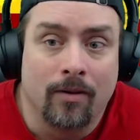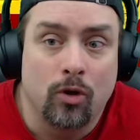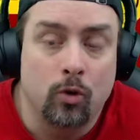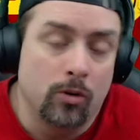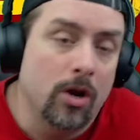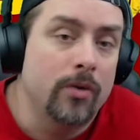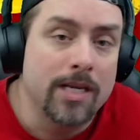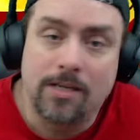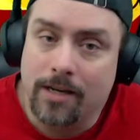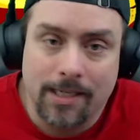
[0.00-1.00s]
you know
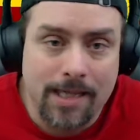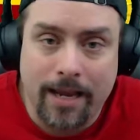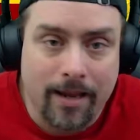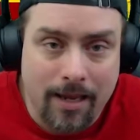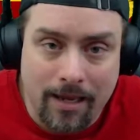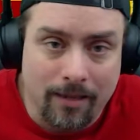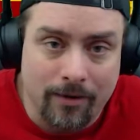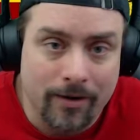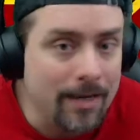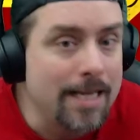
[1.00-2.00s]
he's going to take a
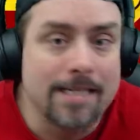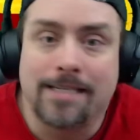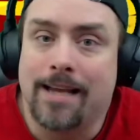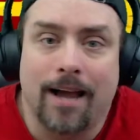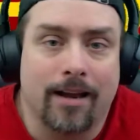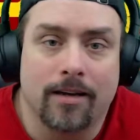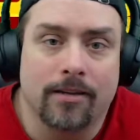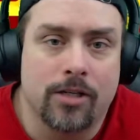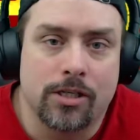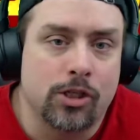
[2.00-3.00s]
healer. He's not going to
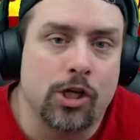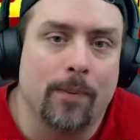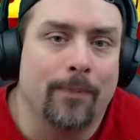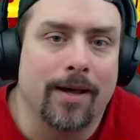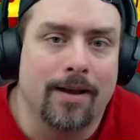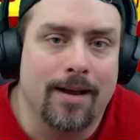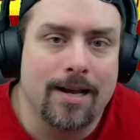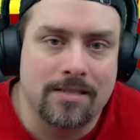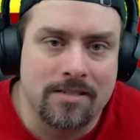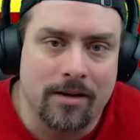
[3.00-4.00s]
just jump on
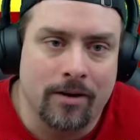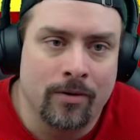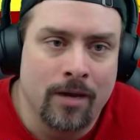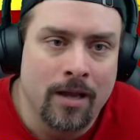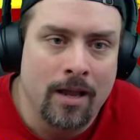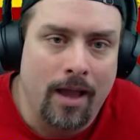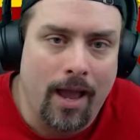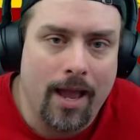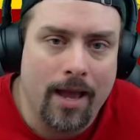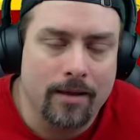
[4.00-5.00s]
Hanzo
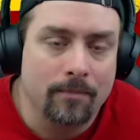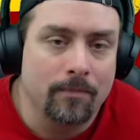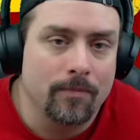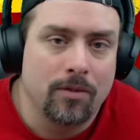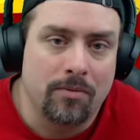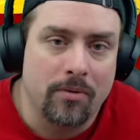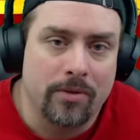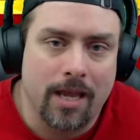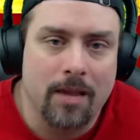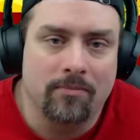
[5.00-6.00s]
and throw the
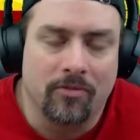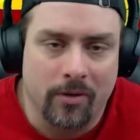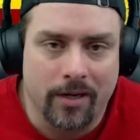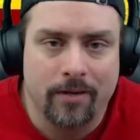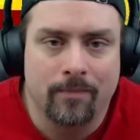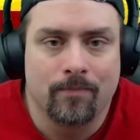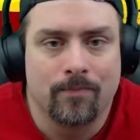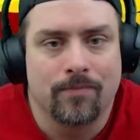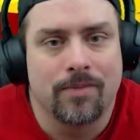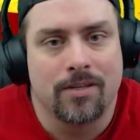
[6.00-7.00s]
game for you.
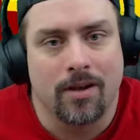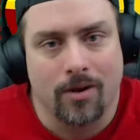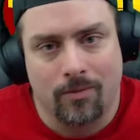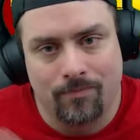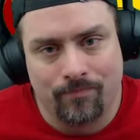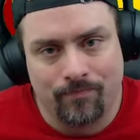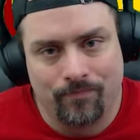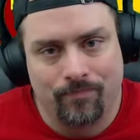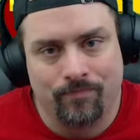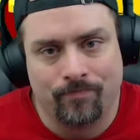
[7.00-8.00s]
So,
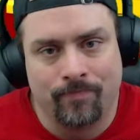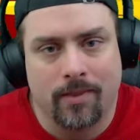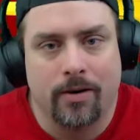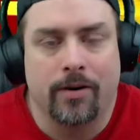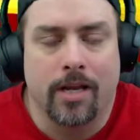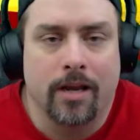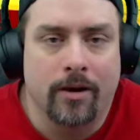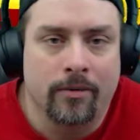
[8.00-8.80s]
there you go.